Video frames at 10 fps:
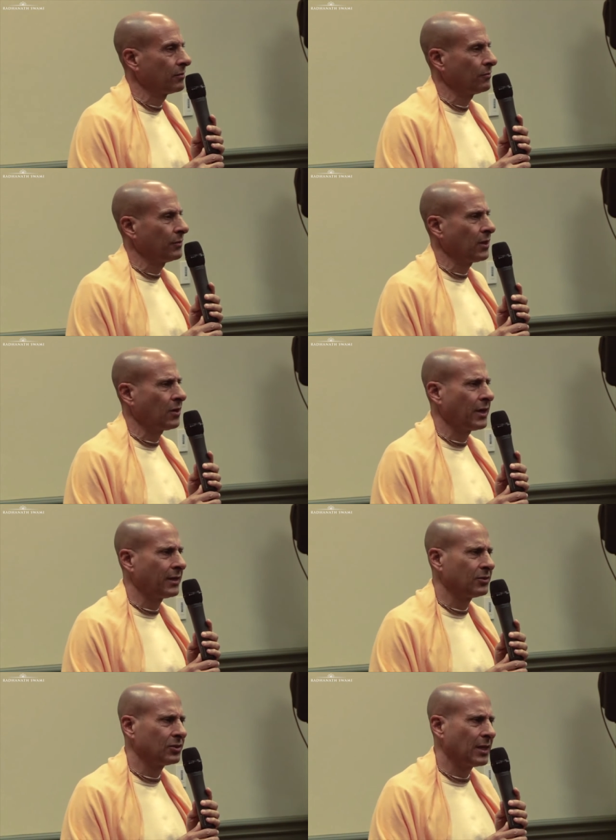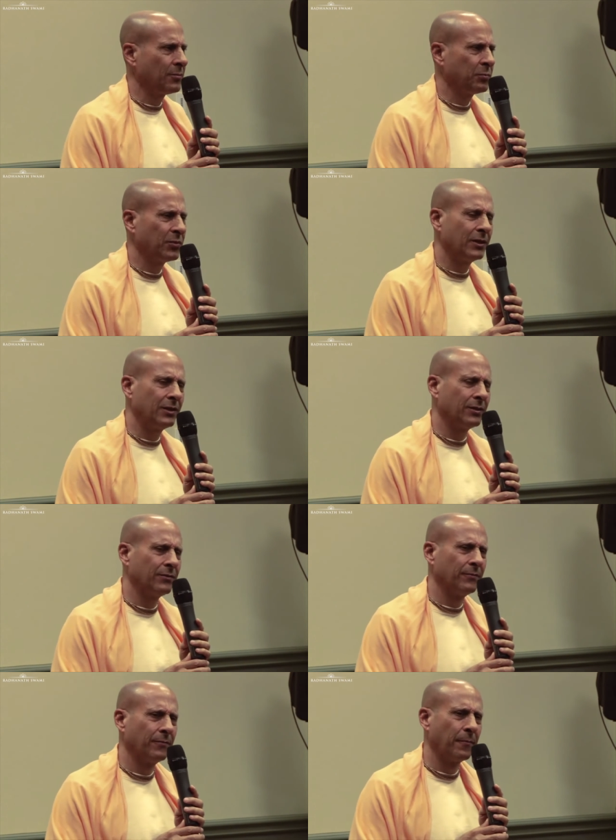we all had the same
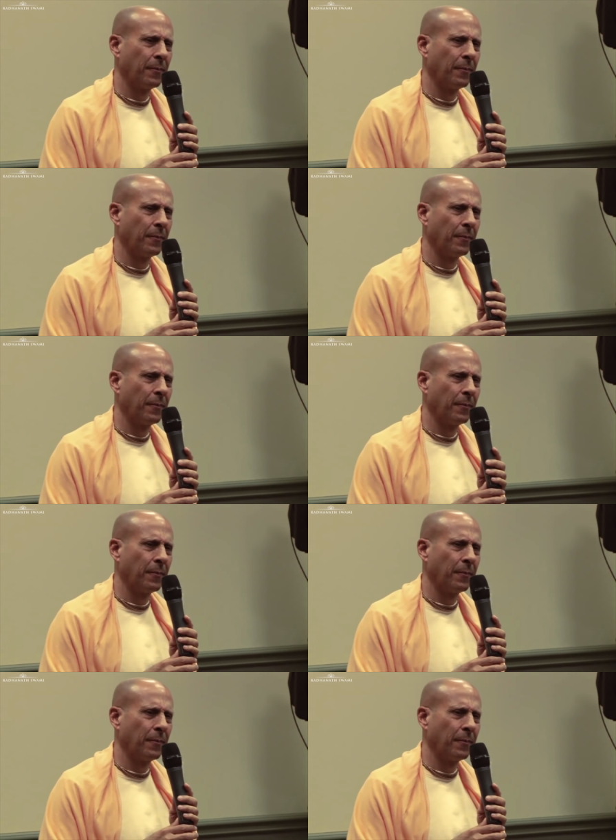opinion,